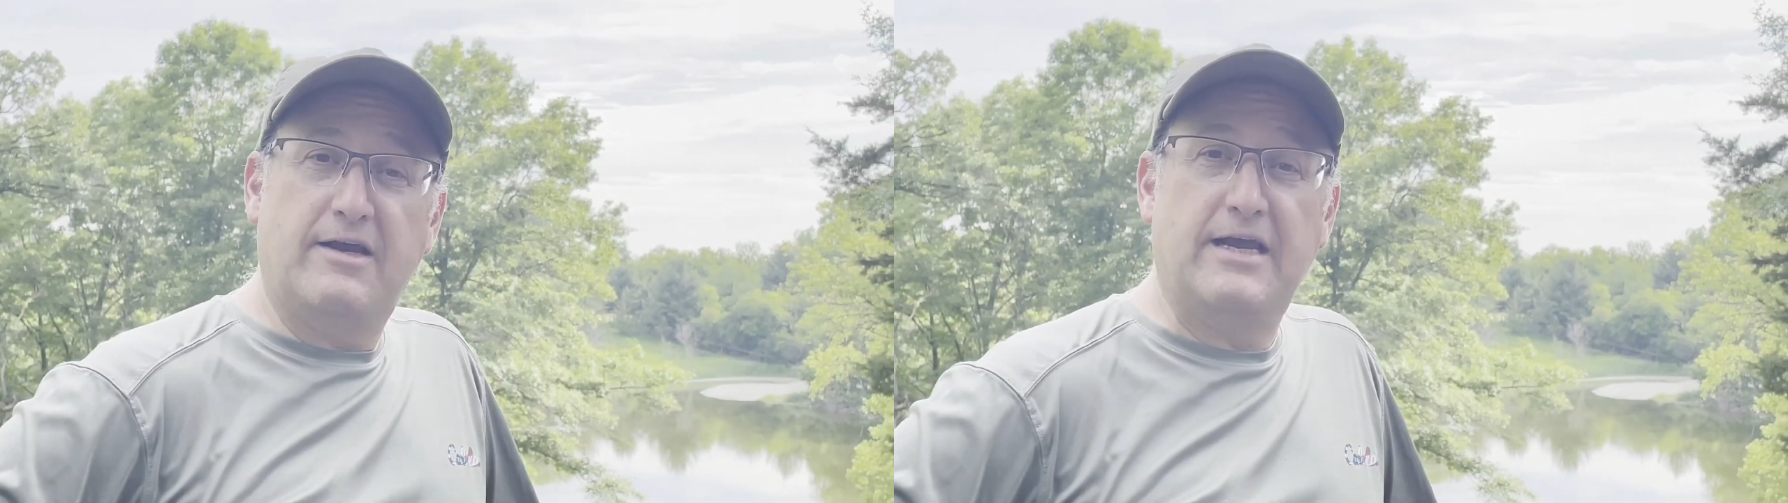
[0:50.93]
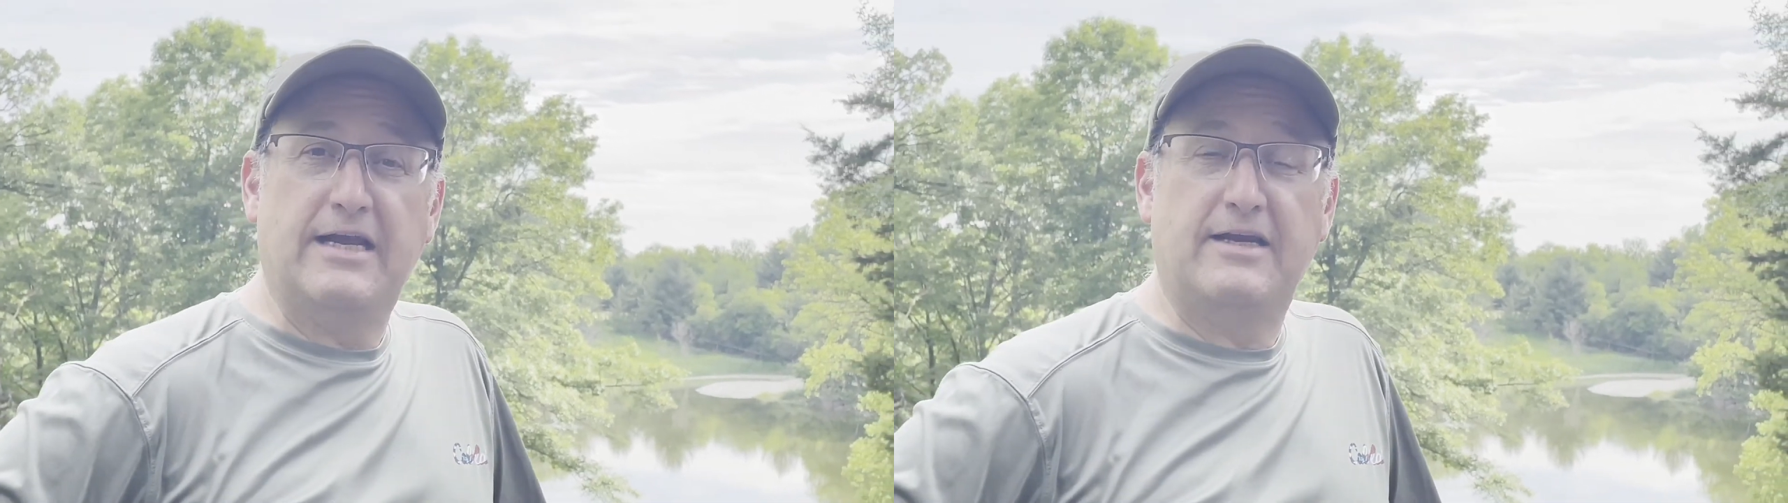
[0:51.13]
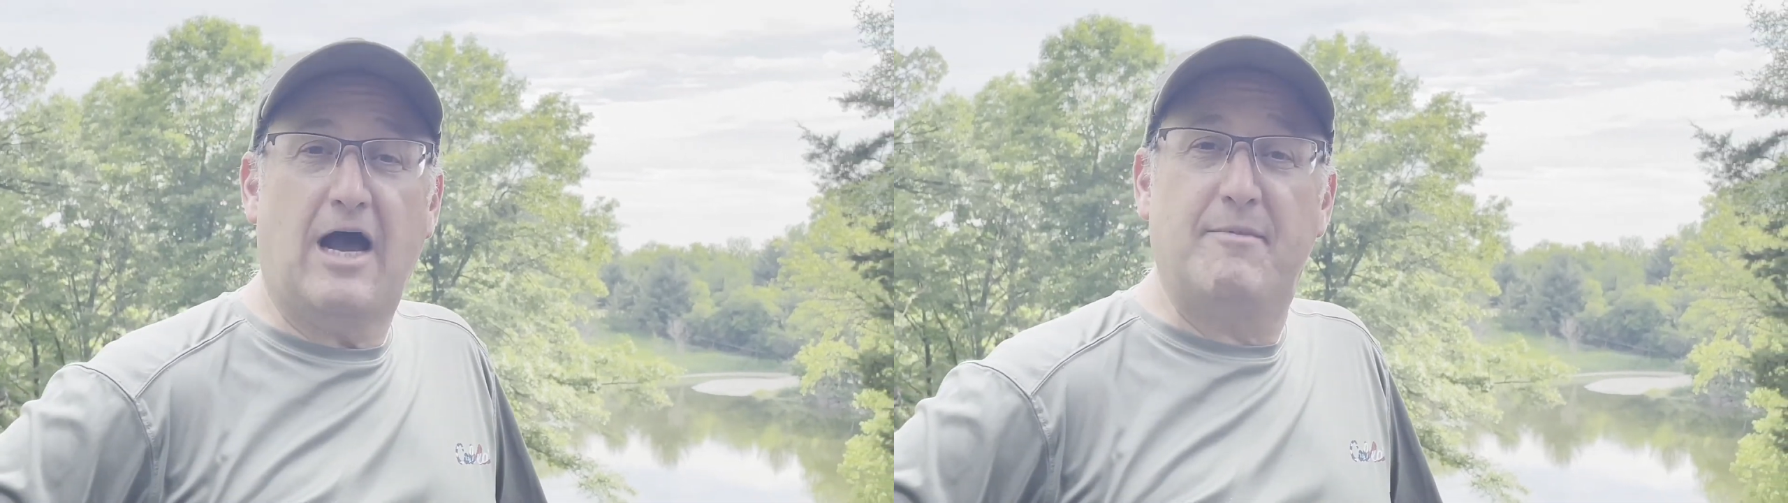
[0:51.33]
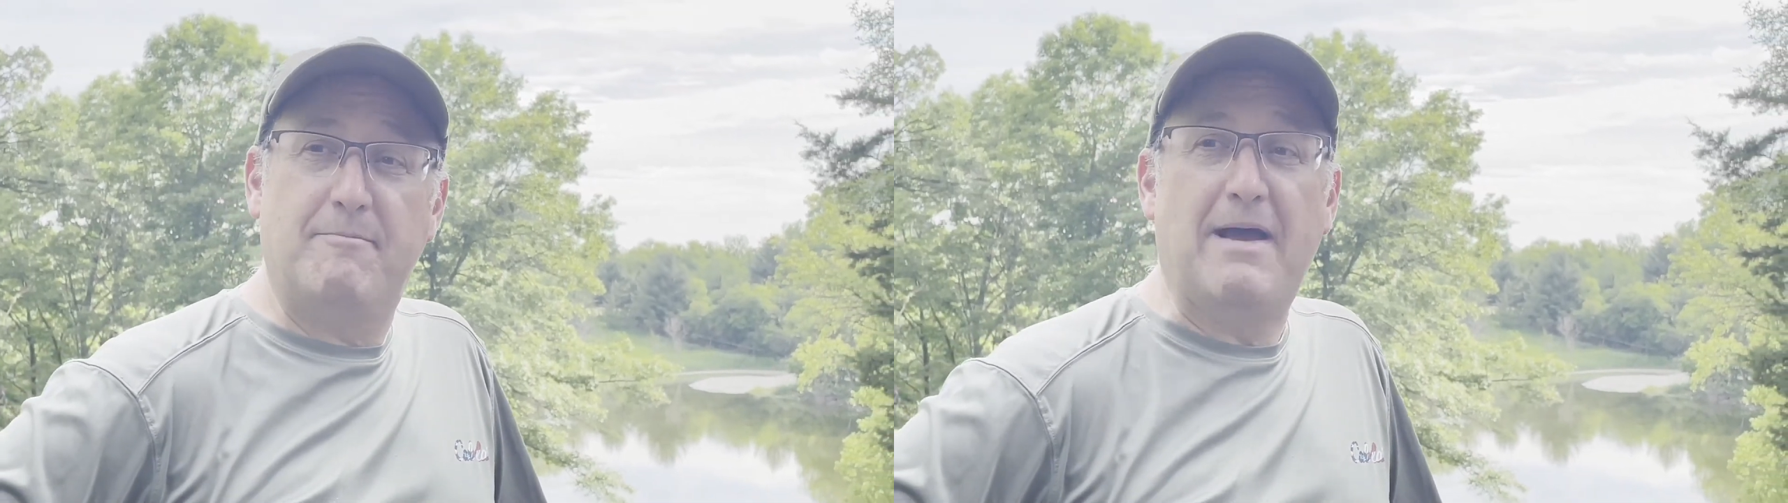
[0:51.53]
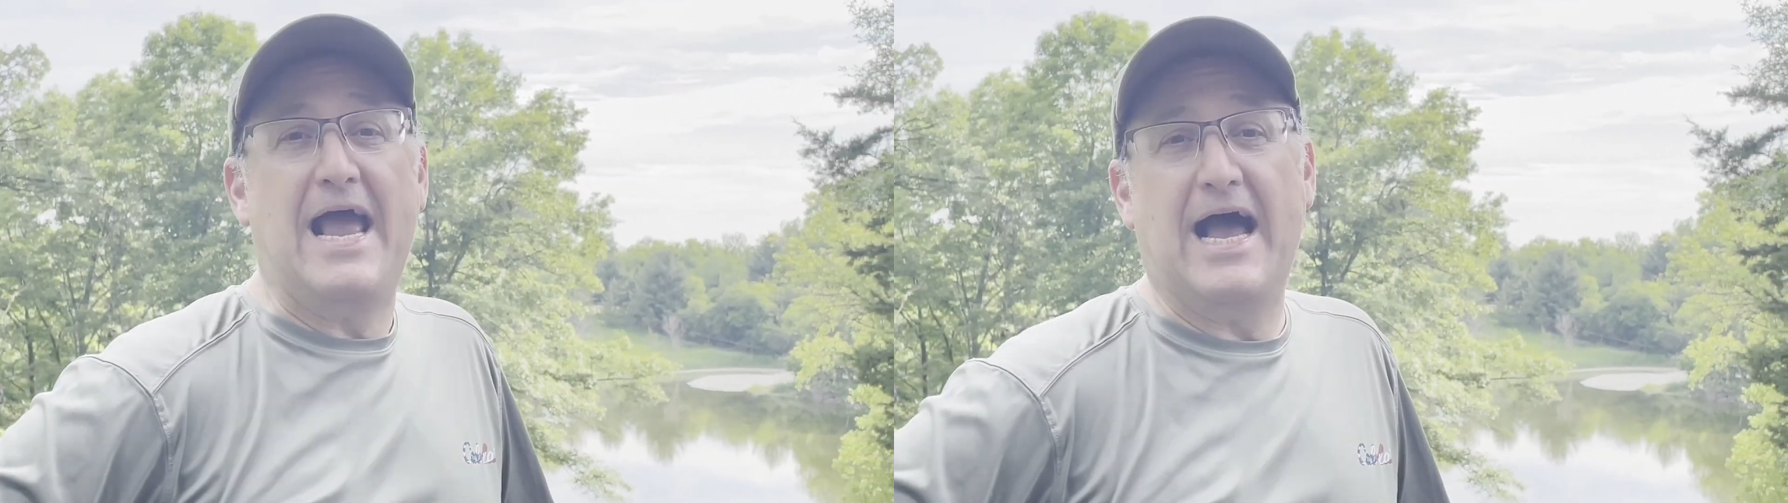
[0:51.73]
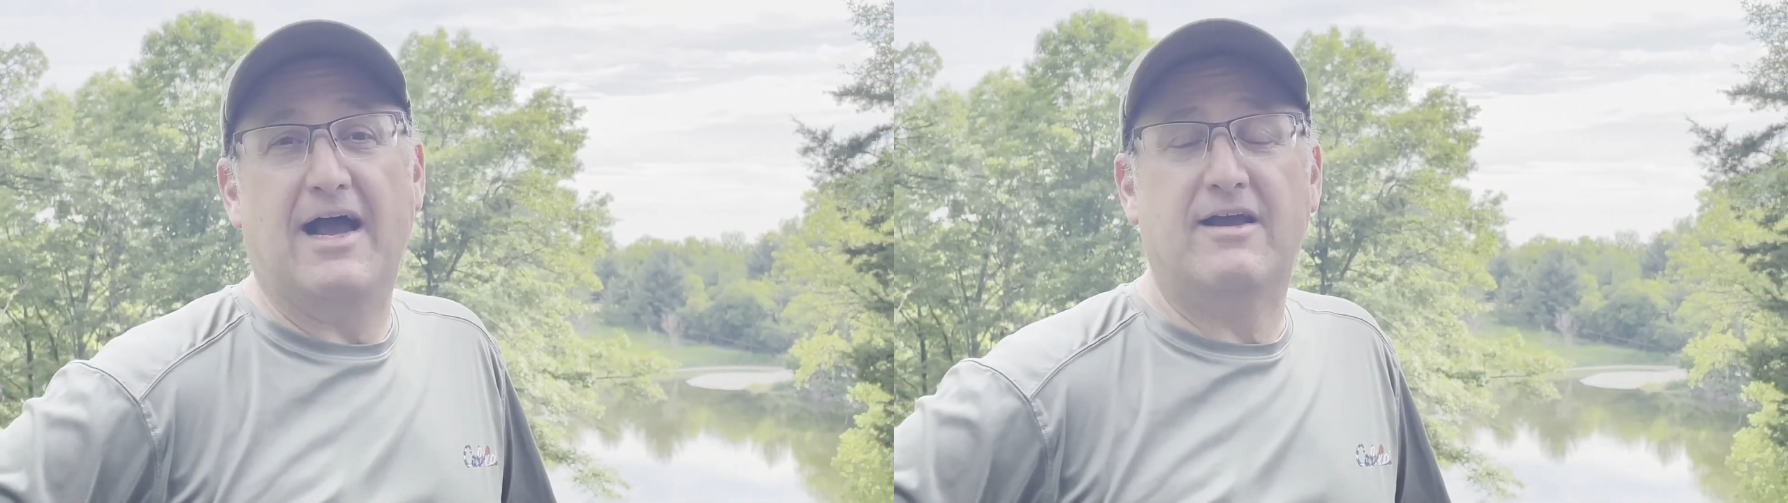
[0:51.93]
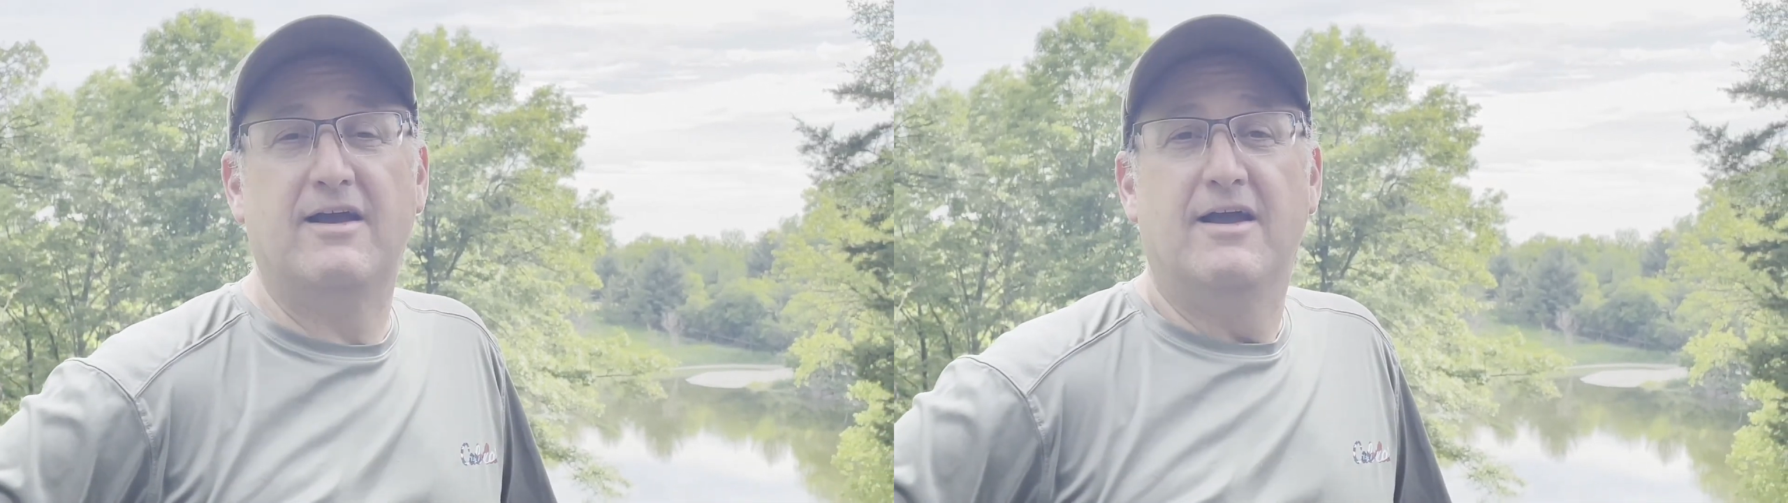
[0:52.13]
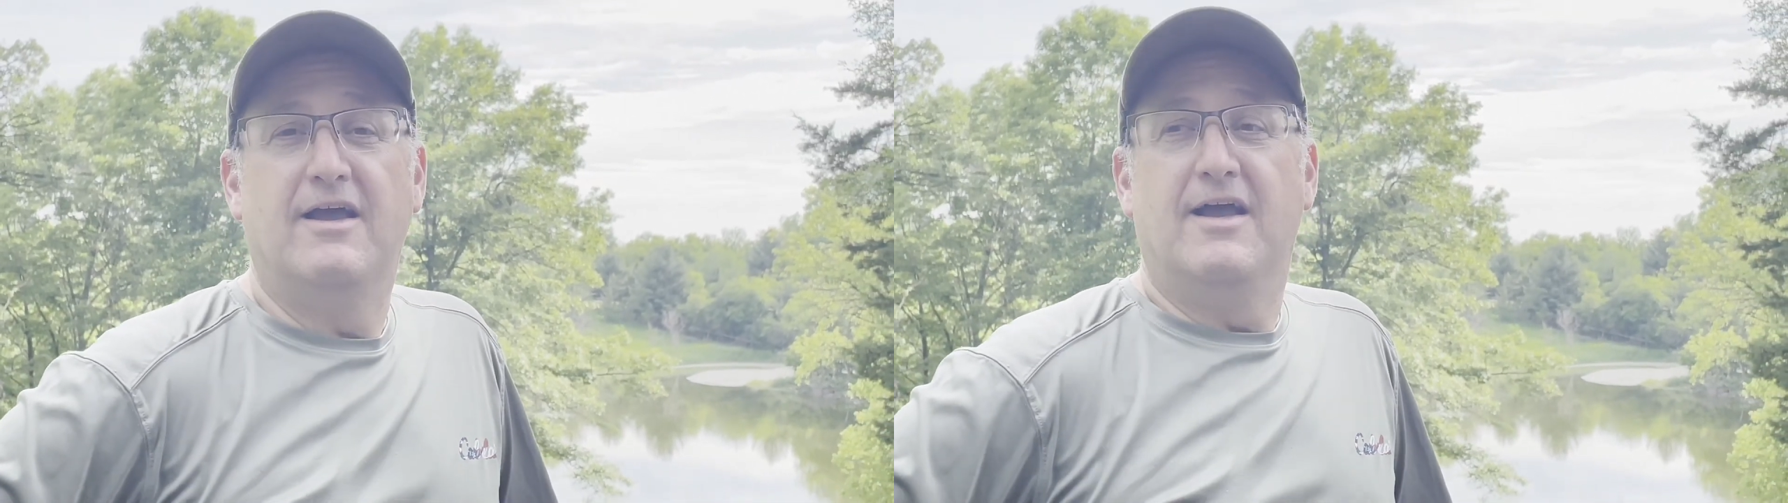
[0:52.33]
it coming back,